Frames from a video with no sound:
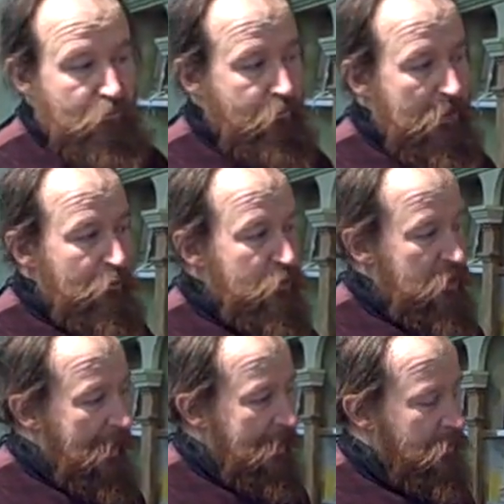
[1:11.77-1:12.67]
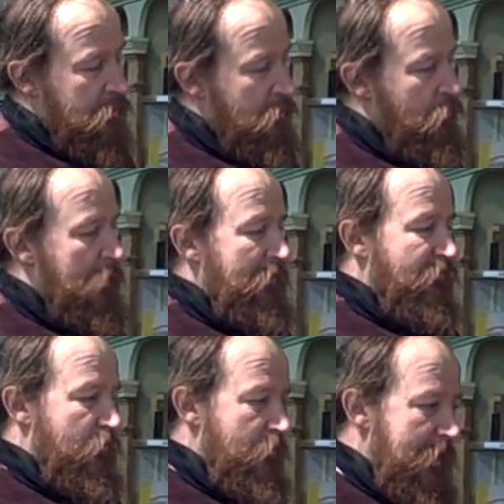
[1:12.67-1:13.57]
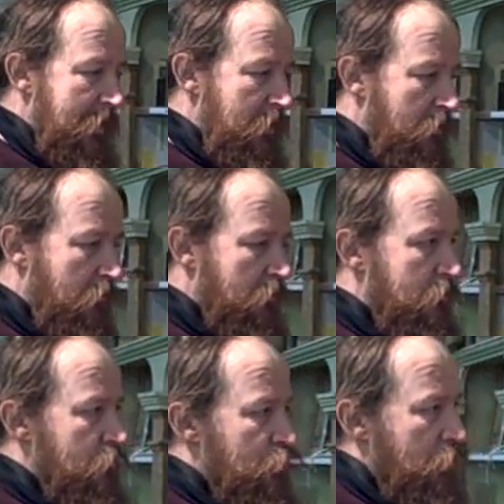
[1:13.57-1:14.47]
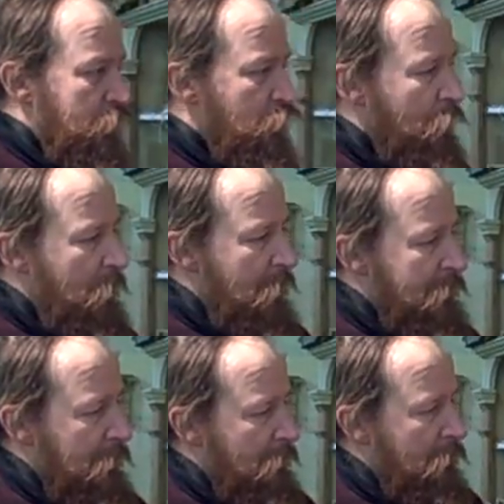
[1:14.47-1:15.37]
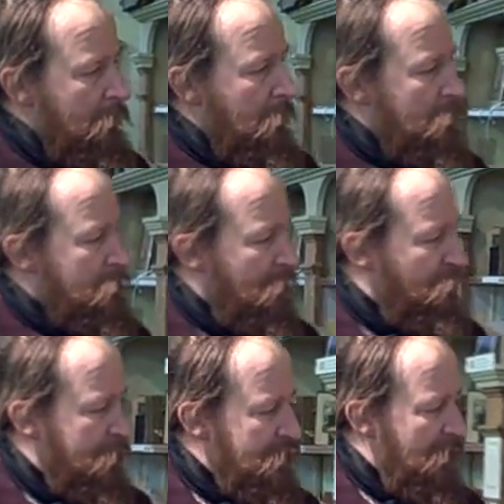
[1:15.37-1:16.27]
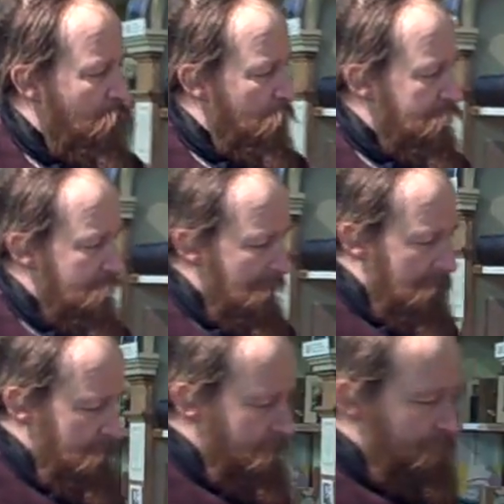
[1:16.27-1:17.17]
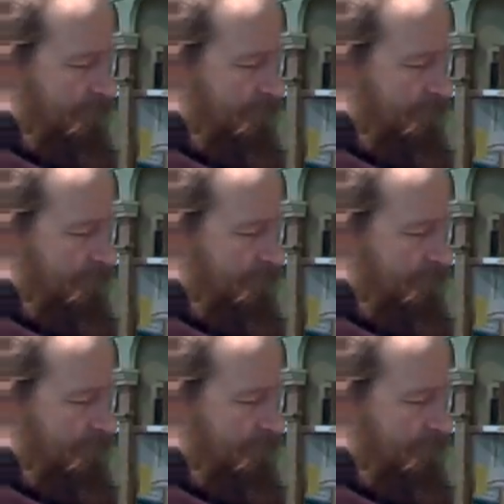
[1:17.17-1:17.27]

people's taste, but for me, traditional binding. So for example, this here